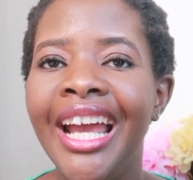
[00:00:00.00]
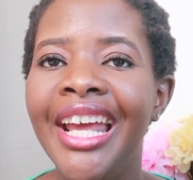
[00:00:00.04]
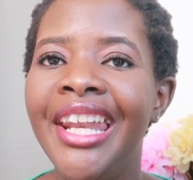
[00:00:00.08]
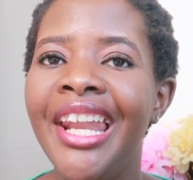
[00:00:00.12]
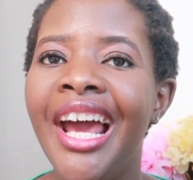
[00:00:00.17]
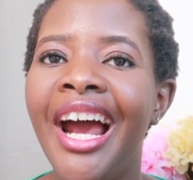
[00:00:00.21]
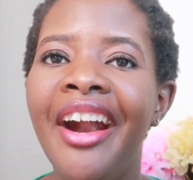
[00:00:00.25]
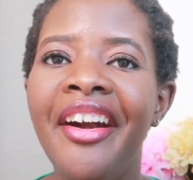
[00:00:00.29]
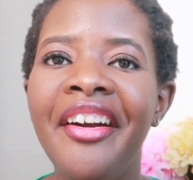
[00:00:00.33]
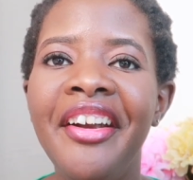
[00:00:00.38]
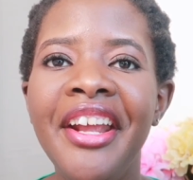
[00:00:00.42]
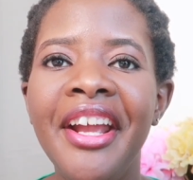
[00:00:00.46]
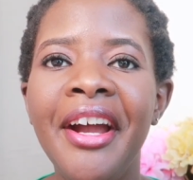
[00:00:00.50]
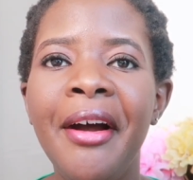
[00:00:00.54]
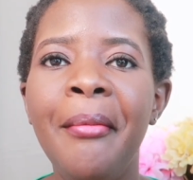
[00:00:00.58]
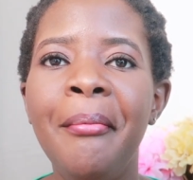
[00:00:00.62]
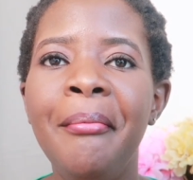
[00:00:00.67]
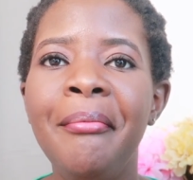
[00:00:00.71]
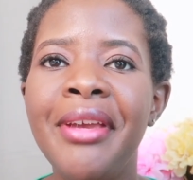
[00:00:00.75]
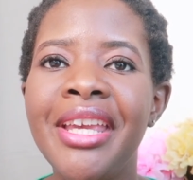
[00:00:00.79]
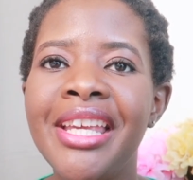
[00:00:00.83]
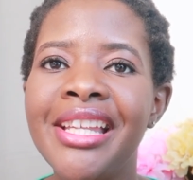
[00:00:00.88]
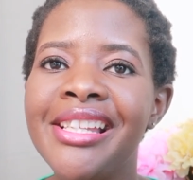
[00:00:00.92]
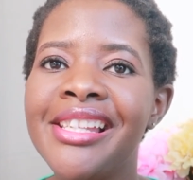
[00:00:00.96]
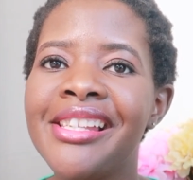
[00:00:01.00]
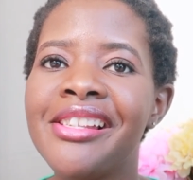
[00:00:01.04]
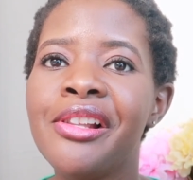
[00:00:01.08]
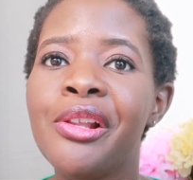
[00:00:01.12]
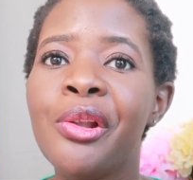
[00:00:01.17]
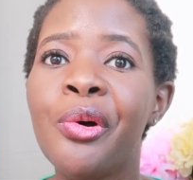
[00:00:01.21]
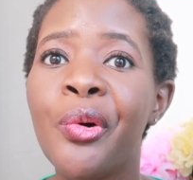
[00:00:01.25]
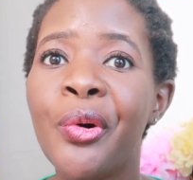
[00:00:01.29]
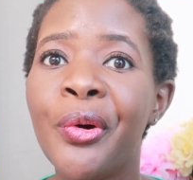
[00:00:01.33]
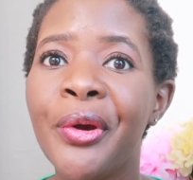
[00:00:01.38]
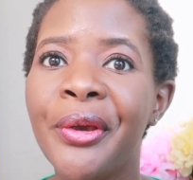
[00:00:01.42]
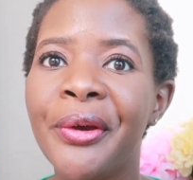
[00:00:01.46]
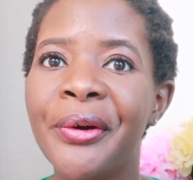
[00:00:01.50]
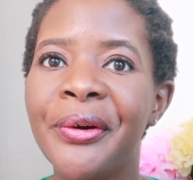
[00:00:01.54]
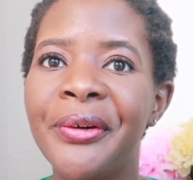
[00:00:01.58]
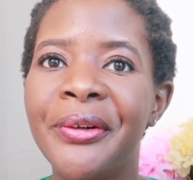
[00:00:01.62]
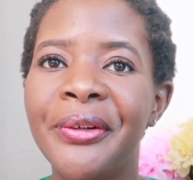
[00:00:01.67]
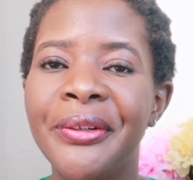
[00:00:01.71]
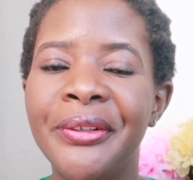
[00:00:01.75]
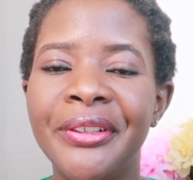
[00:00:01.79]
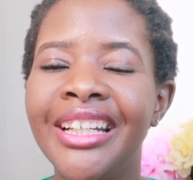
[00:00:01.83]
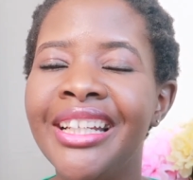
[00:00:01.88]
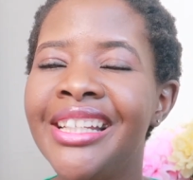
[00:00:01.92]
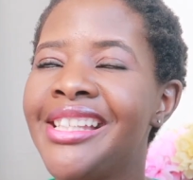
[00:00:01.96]
And Ariam means
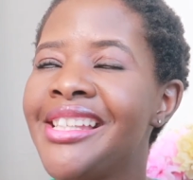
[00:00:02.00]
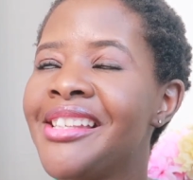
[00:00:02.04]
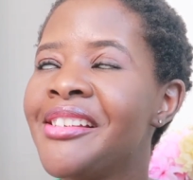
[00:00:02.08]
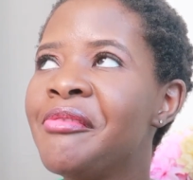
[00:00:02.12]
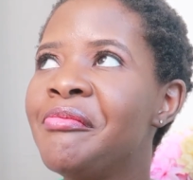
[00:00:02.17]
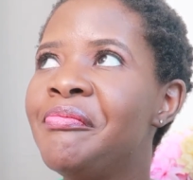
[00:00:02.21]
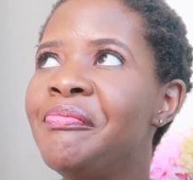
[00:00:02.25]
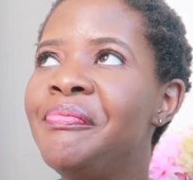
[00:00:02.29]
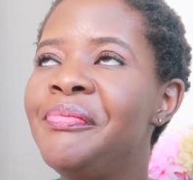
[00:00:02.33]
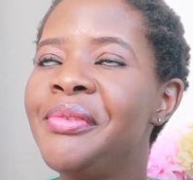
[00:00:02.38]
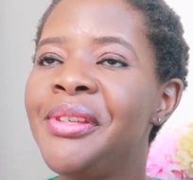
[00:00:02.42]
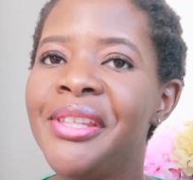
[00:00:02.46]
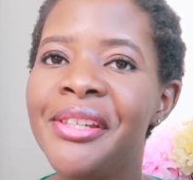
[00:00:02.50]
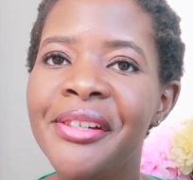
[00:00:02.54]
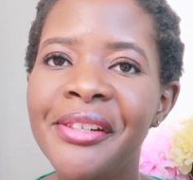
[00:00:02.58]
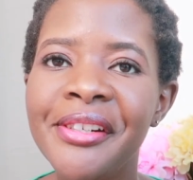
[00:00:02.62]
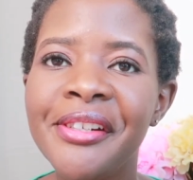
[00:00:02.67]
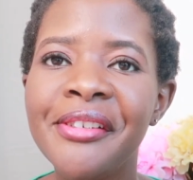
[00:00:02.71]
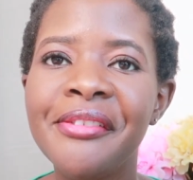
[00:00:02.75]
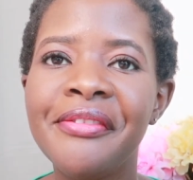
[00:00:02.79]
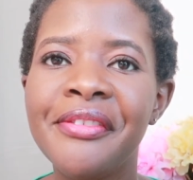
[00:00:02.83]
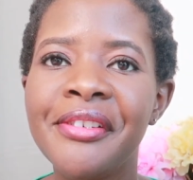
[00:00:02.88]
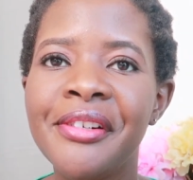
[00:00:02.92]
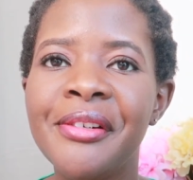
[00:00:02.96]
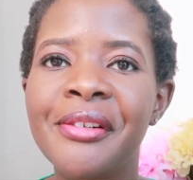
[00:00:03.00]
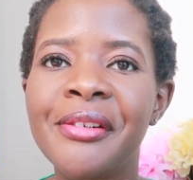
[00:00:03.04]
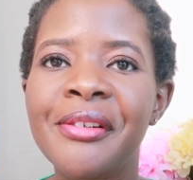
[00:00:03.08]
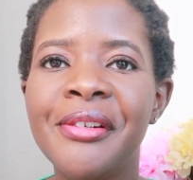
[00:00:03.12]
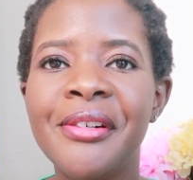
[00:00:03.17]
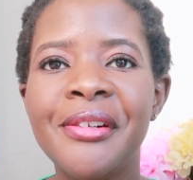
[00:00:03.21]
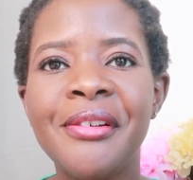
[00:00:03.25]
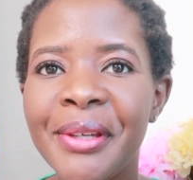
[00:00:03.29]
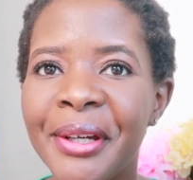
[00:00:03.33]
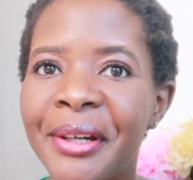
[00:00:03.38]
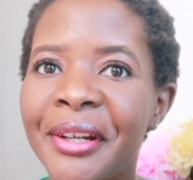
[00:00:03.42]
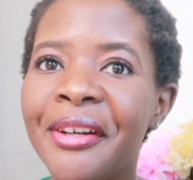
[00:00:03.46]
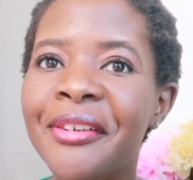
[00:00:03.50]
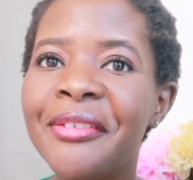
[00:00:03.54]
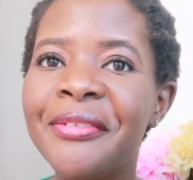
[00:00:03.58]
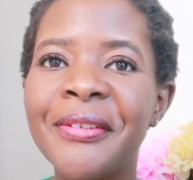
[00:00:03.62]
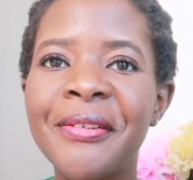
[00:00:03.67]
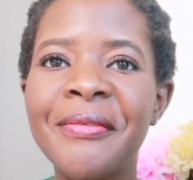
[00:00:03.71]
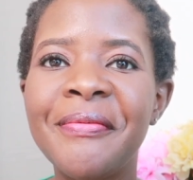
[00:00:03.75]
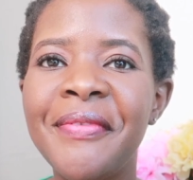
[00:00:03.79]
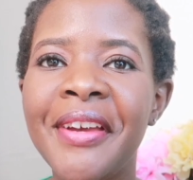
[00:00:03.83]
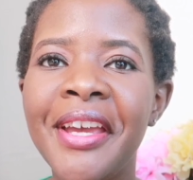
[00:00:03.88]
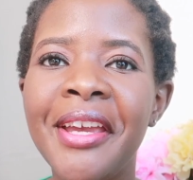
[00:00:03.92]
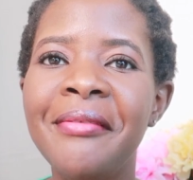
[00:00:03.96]
loyal. It's a beautiful,
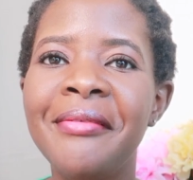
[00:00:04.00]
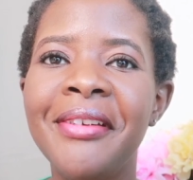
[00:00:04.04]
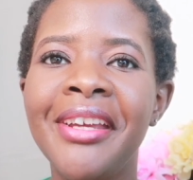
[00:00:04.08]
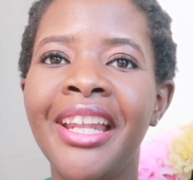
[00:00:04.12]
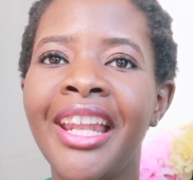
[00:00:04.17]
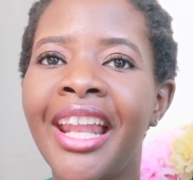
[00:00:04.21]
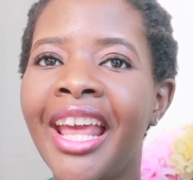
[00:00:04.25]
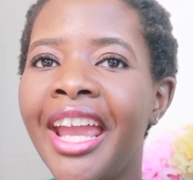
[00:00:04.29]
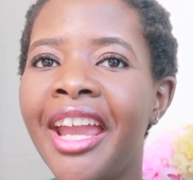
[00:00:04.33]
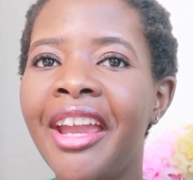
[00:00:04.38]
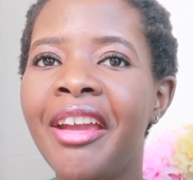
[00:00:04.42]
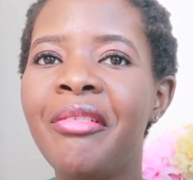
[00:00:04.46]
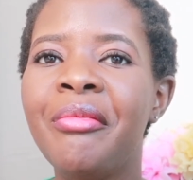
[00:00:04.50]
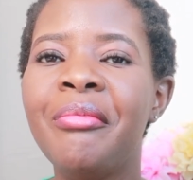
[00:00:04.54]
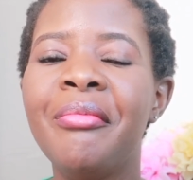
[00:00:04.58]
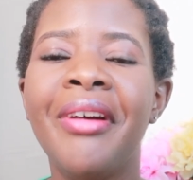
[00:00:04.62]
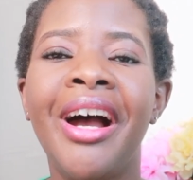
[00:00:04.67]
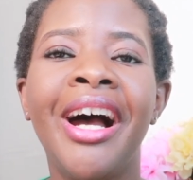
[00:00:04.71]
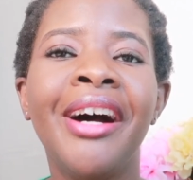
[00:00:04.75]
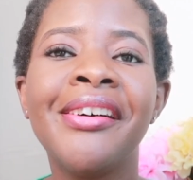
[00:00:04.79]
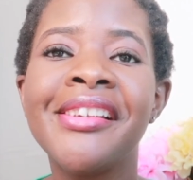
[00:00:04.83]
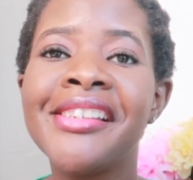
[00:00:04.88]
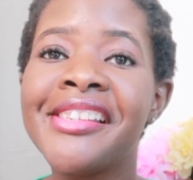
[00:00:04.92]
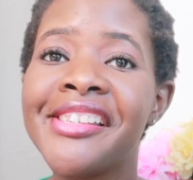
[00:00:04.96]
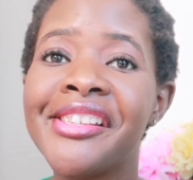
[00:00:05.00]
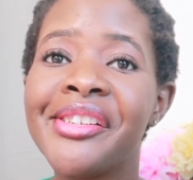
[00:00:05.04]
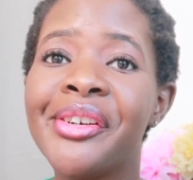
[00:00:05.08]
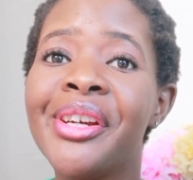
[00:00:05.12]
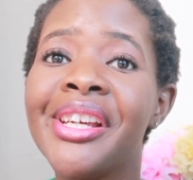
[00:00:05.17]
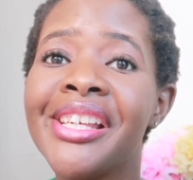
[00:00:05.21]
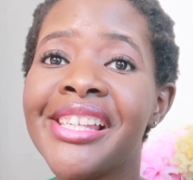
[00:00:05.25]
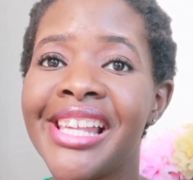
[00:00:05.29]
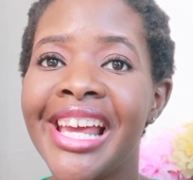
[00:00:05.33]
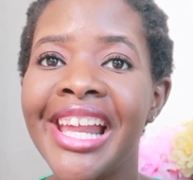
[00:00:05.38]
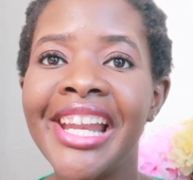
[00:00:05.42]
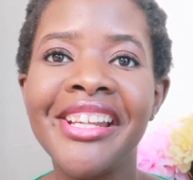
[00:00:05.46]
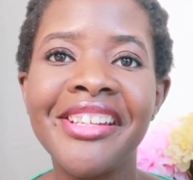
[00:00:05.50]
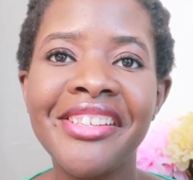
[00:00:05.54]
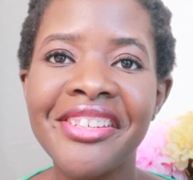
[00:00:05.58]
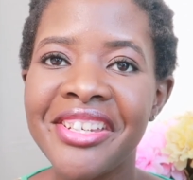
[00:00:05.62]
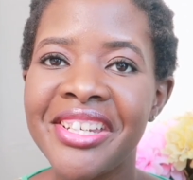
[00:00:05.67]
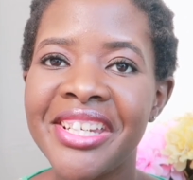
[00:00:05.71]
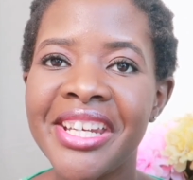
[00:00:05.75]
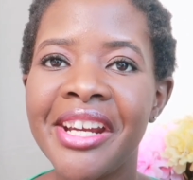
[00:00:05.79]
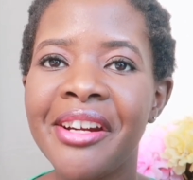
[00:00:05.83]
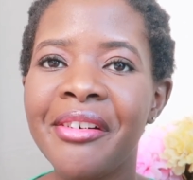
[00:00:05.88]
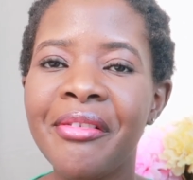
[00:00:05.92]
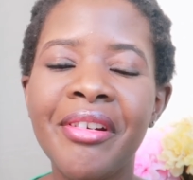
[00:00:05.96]
beautiful baby name. I was so excited to
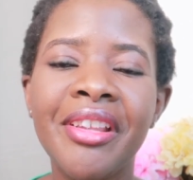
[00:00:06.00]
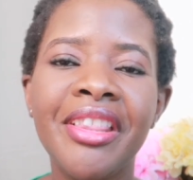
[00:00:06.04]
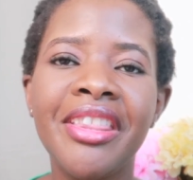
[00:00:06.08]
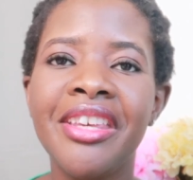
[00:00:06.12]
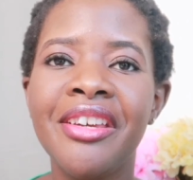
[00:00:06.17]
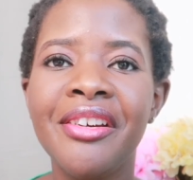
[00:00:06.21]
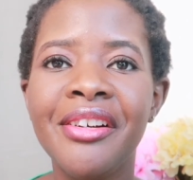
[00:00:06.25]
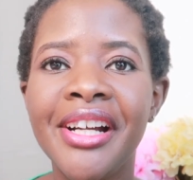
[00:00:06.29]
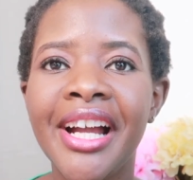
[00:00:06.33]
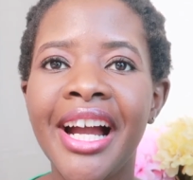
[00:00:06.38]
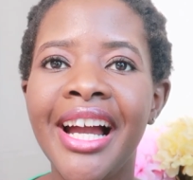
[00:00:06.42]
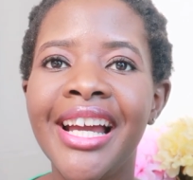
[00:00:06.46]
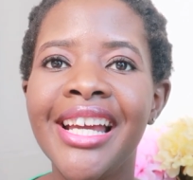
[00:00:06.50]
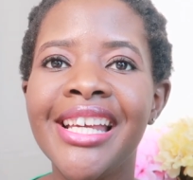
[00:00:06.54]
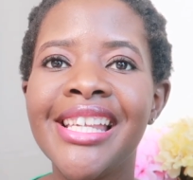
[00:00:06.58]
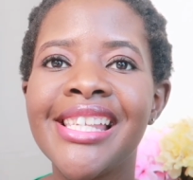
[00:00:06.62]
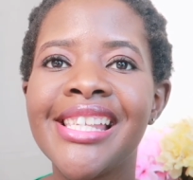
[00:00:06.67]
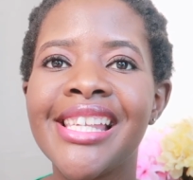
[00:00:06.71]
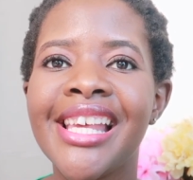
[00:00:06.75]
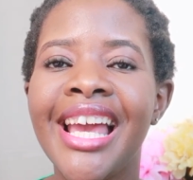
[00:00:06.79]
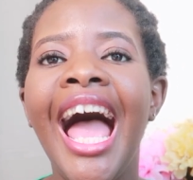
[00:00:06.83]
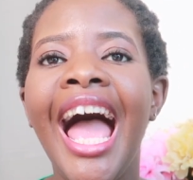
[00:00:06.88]
share it with you guys.